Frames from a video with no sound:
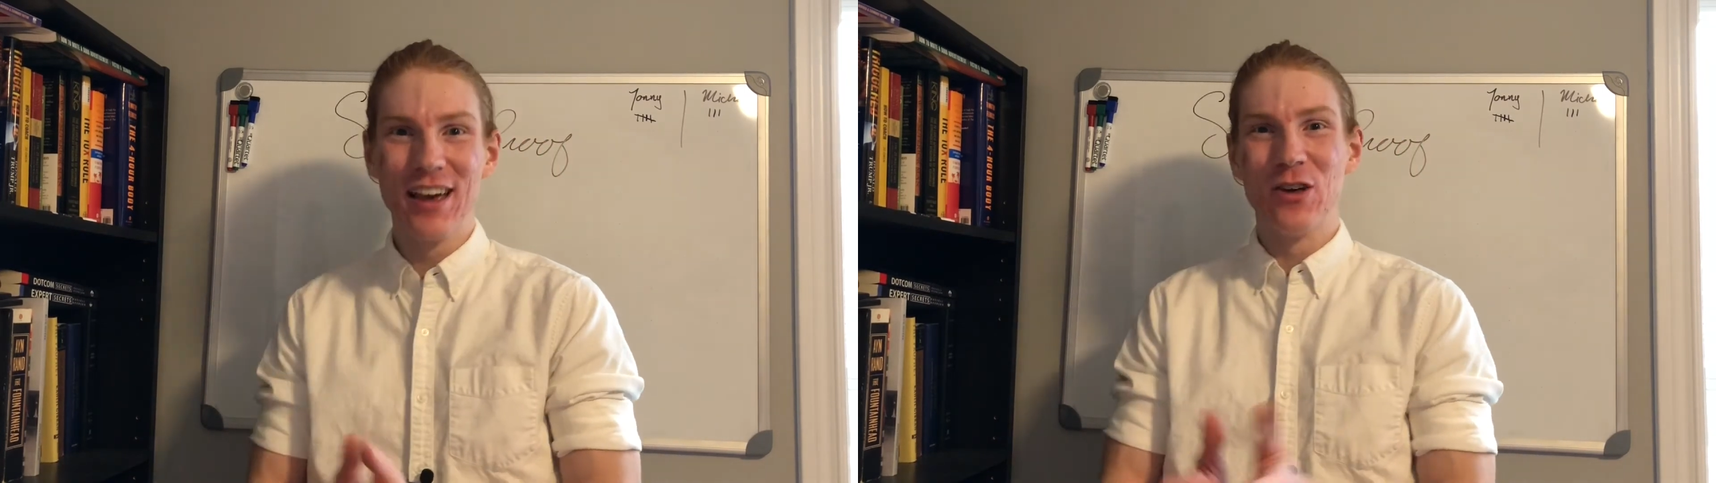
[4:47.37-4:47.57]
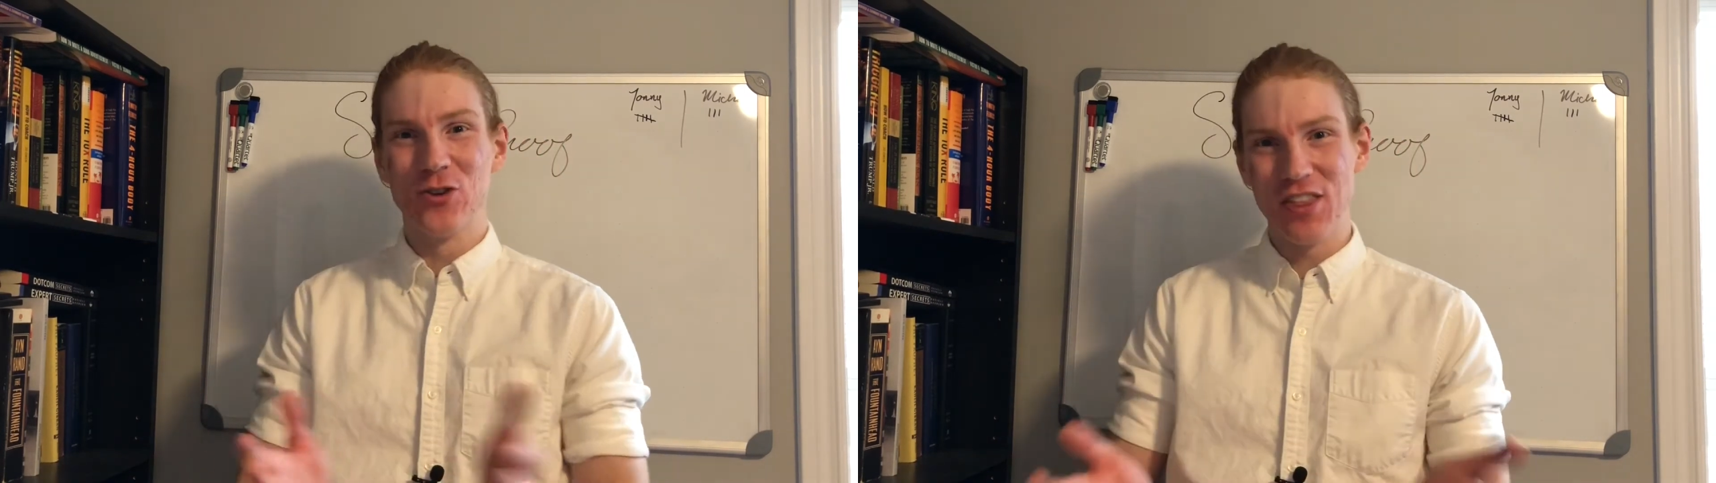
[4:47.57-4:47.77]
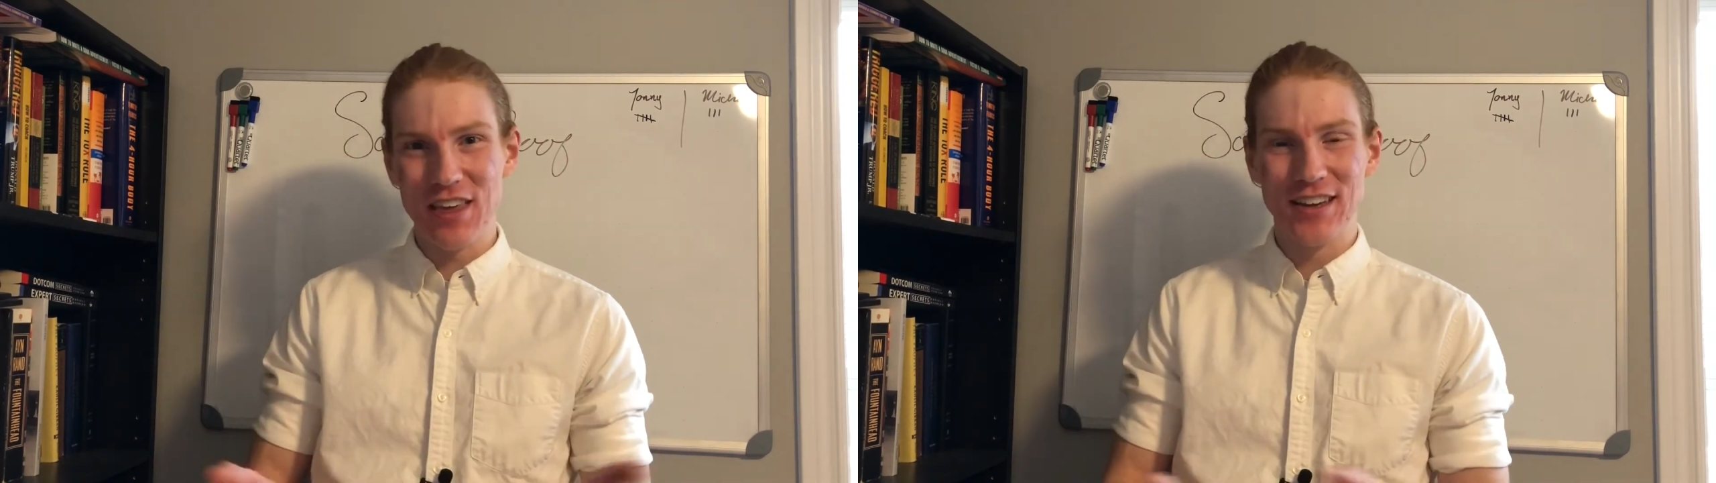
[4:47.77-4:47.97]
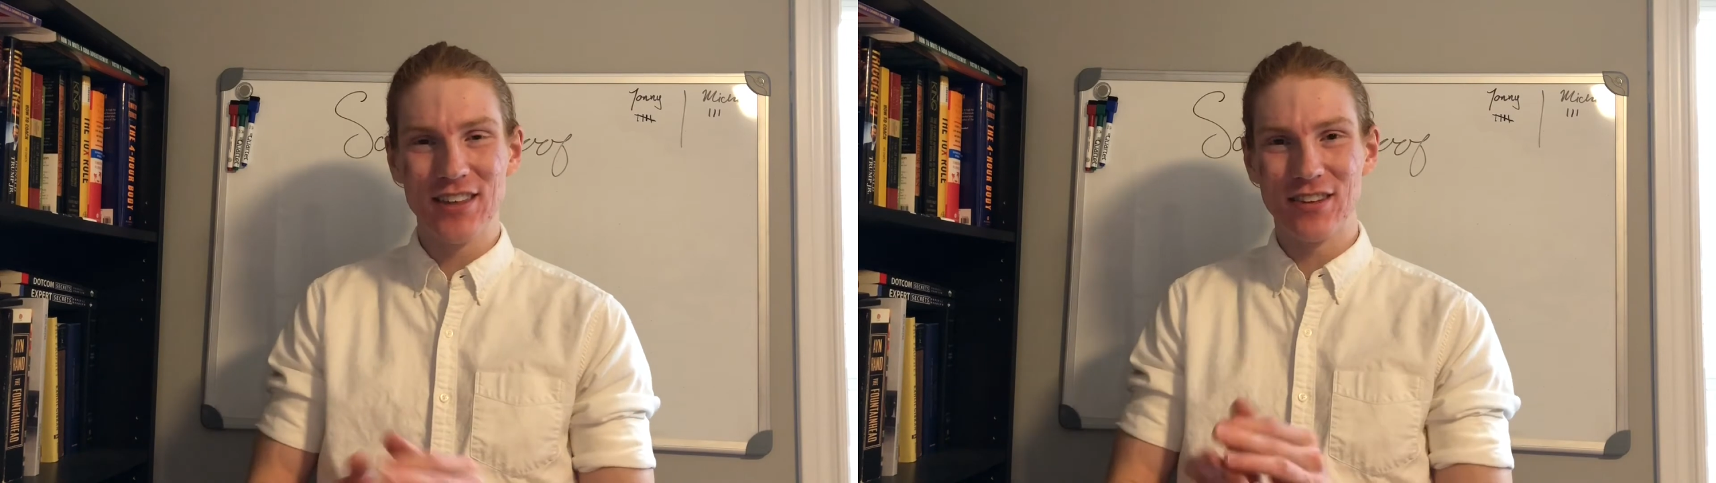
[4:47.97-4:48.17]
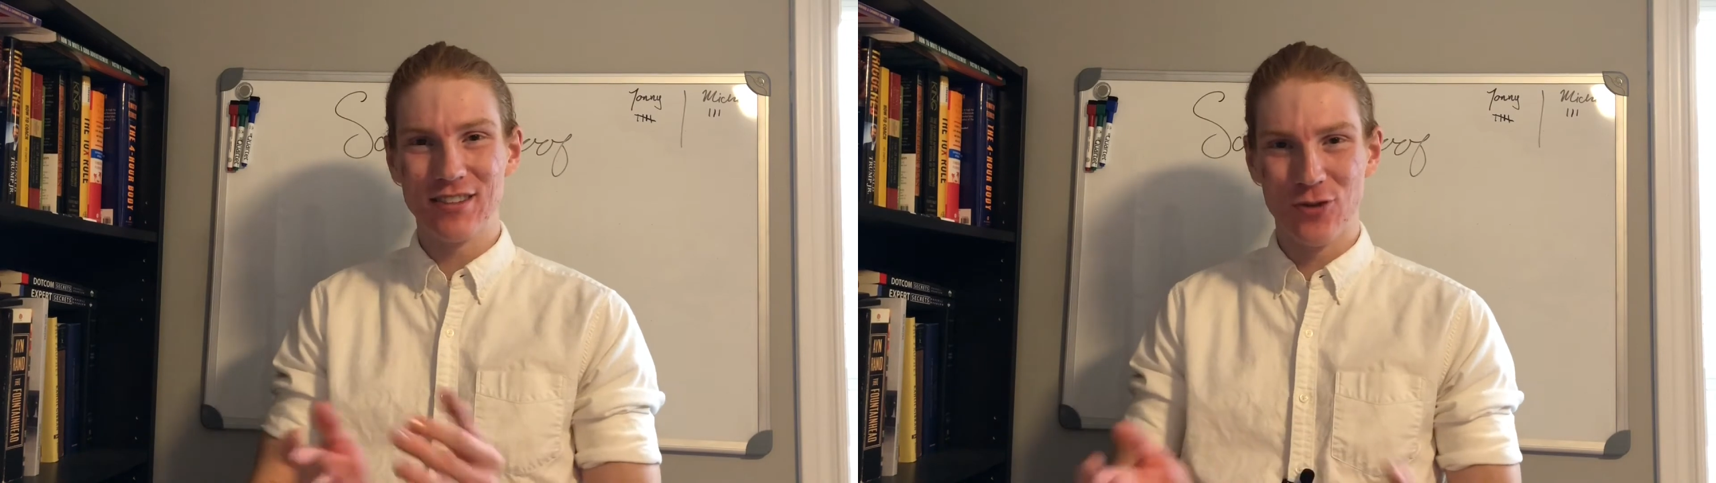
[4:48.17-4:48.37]
so that they get
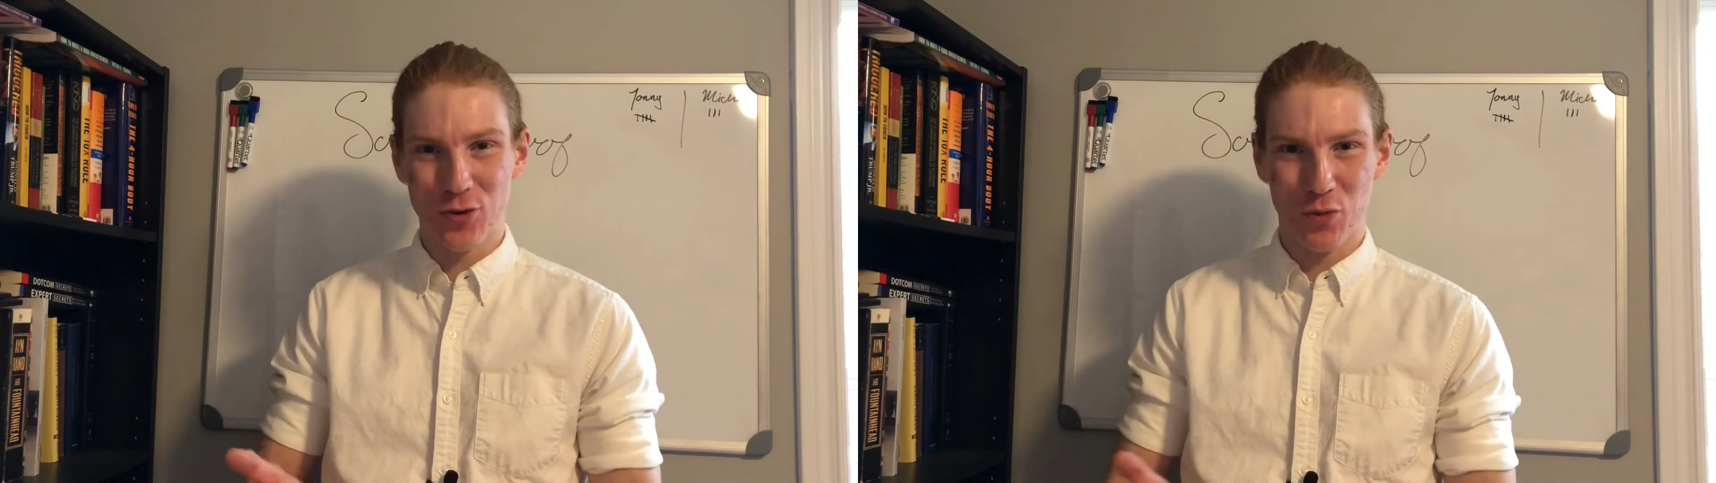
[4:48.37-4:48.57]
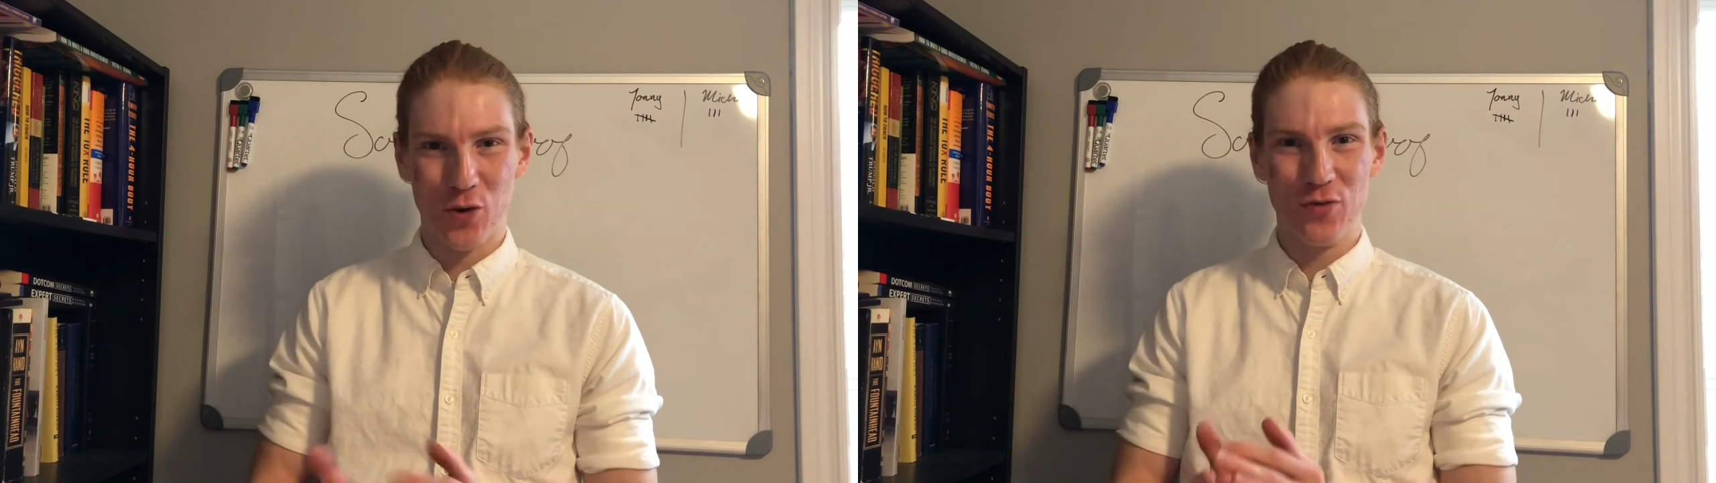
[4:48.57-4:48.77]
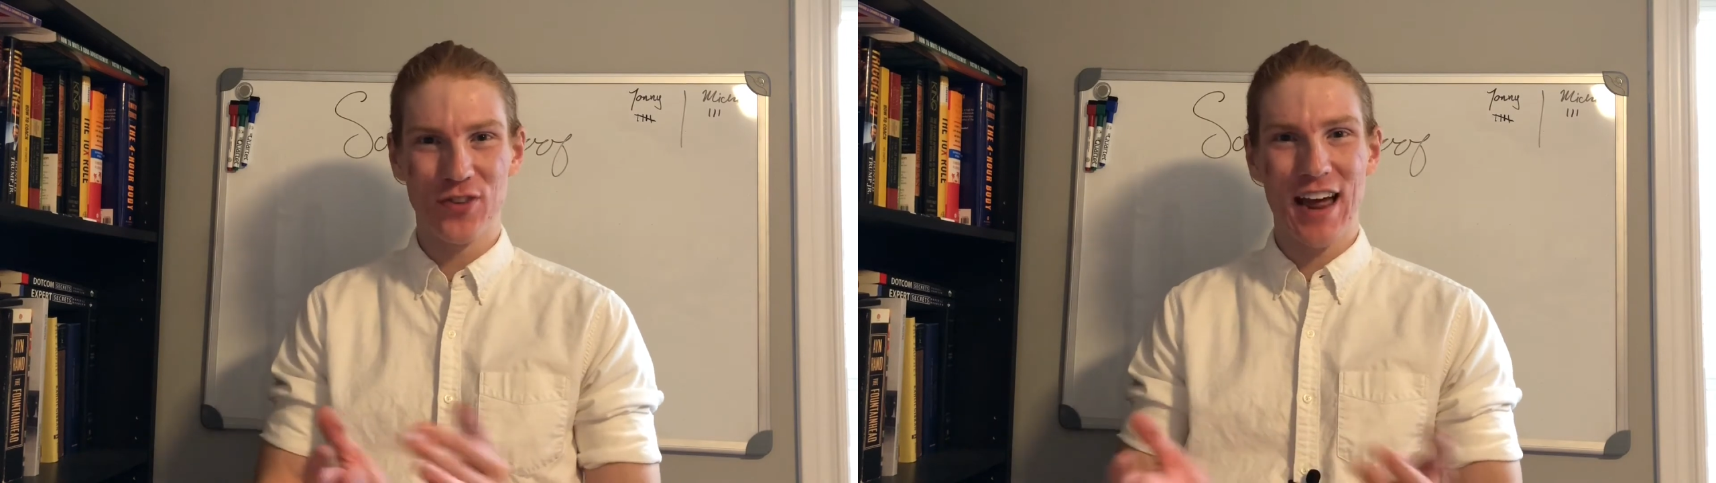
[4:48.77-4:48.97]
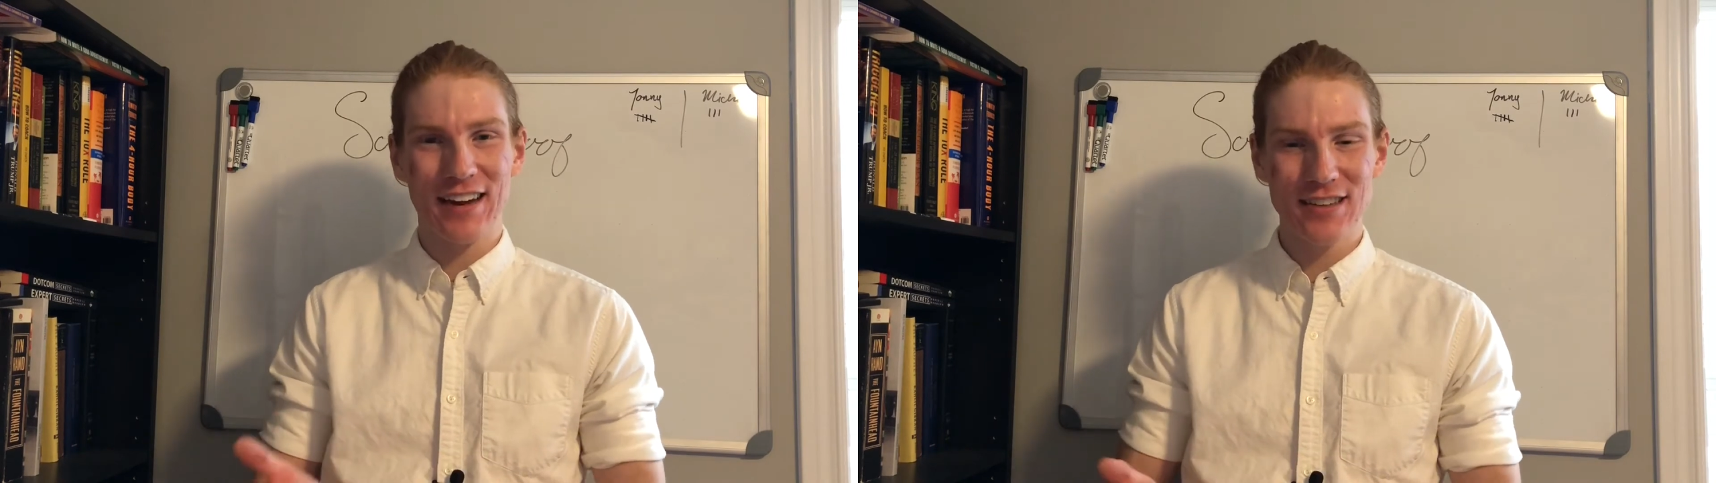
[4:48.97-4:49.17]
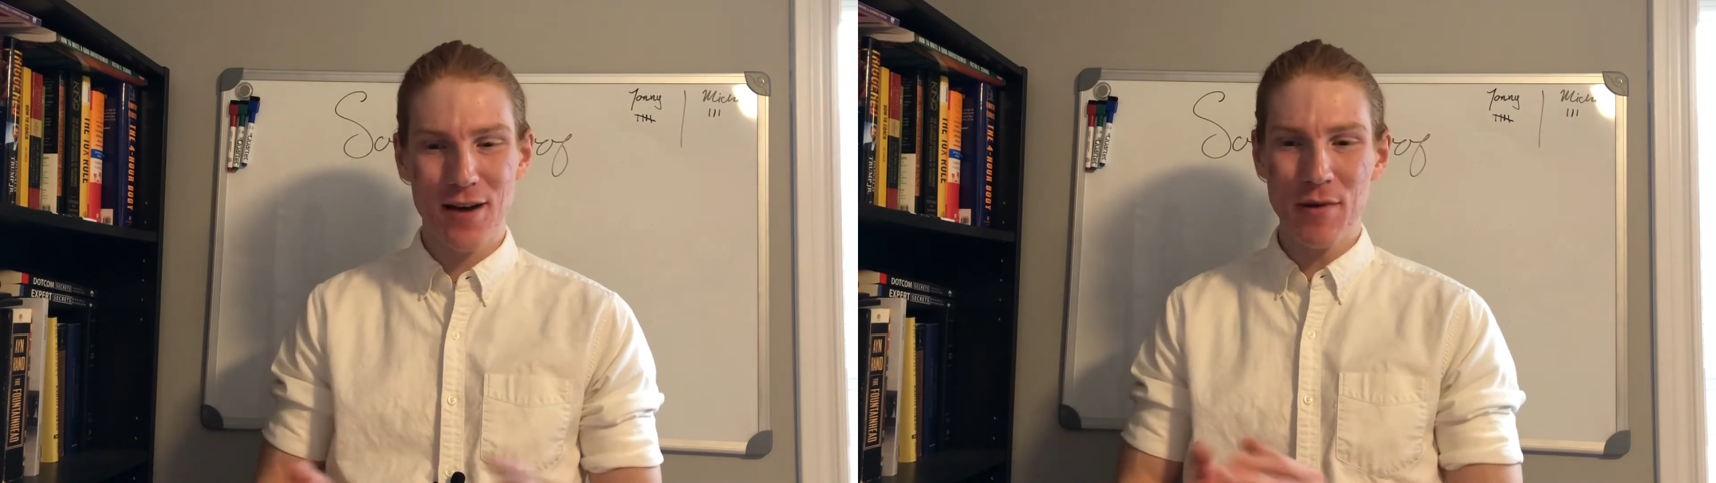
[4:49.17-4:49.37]
the social proof
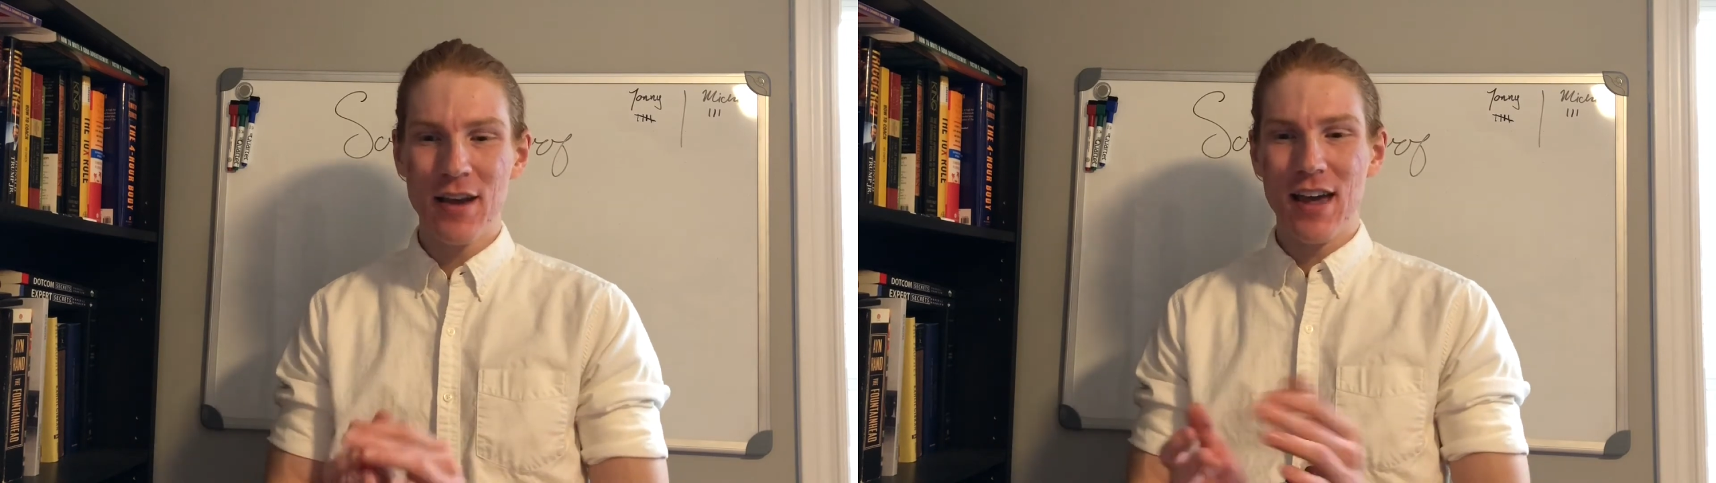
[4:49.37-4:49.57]
stacked up,